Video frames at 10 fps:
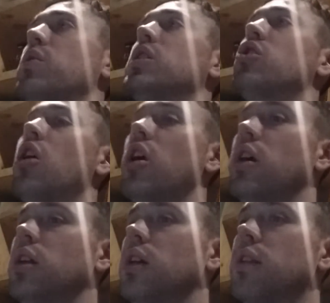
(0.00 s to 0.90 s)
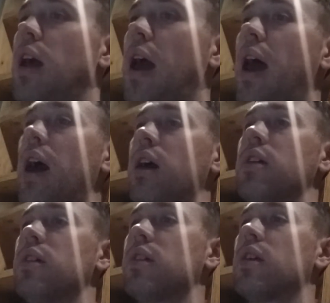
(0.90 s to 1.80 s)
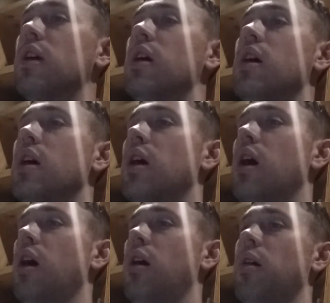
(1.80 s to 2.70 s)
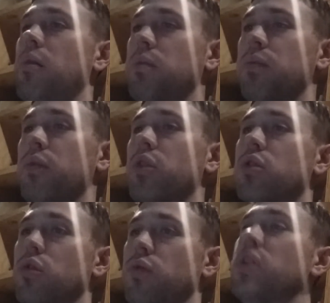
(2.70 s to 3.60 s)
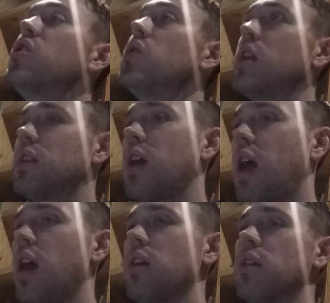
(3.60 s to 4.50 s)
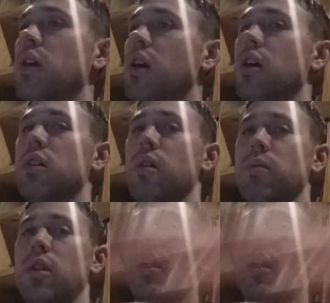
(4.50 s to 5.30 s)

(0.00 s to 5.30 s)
regard it as, to view it as. A